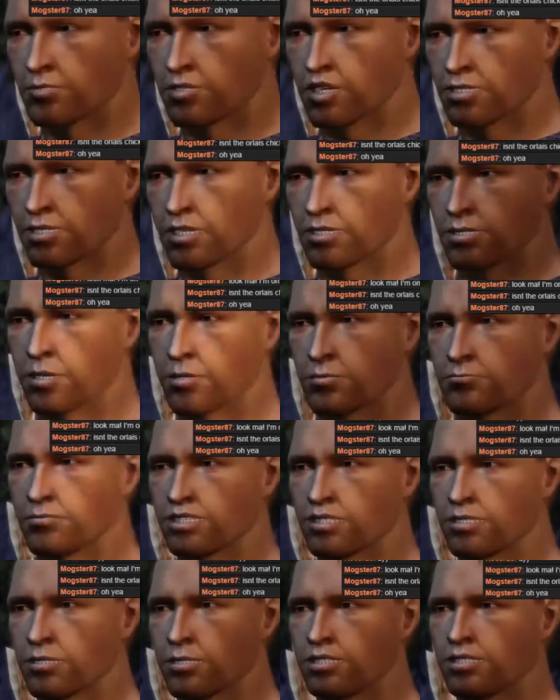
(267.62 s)
But that would
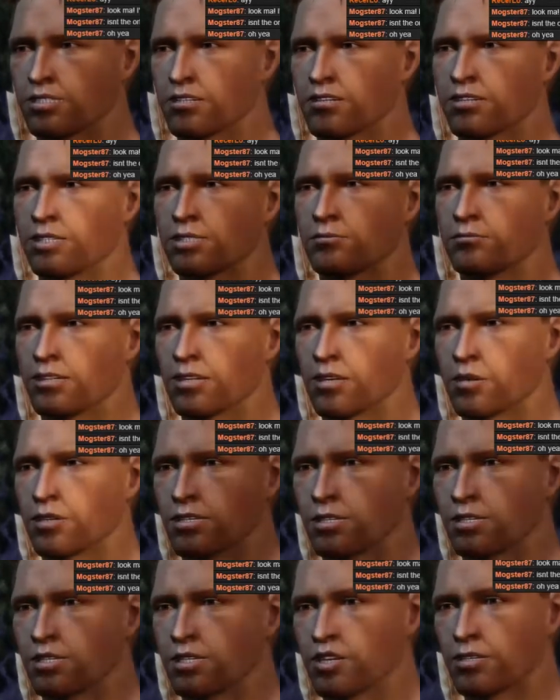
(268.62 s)
mean leaving
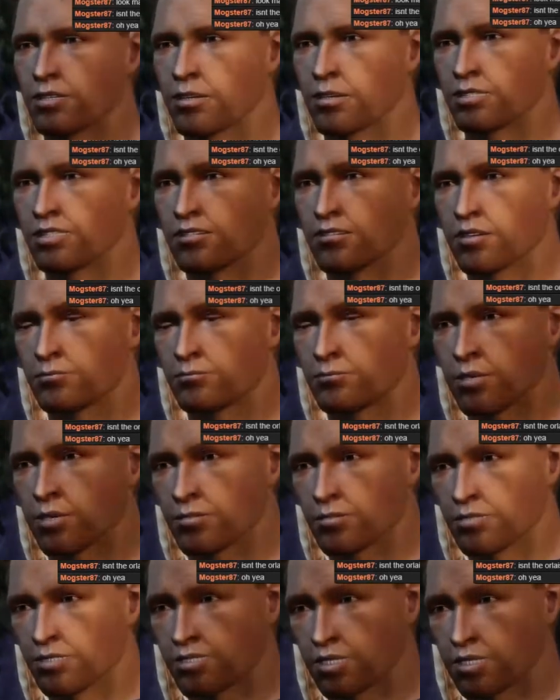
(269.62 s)
Ferelden, and even if
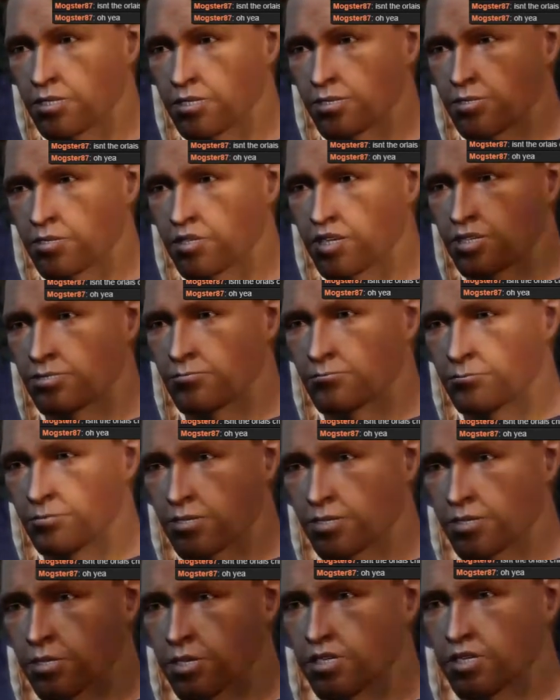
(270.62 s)
we did, they couldn't
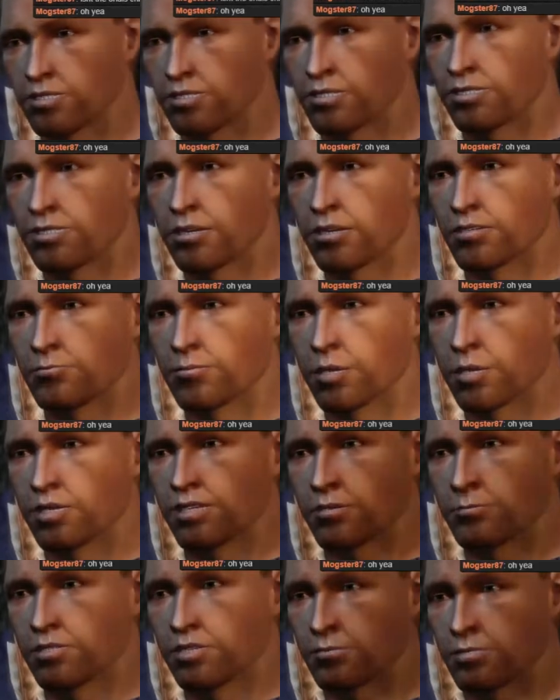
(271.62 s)
come back with us in time to
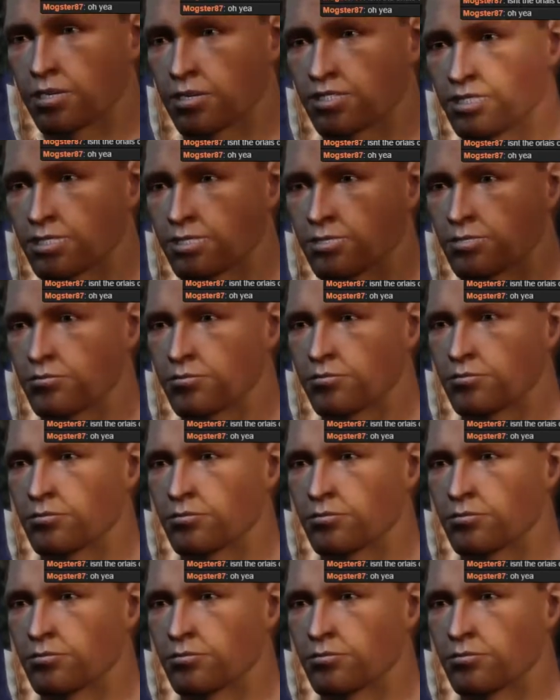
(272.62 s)
stop the Blight.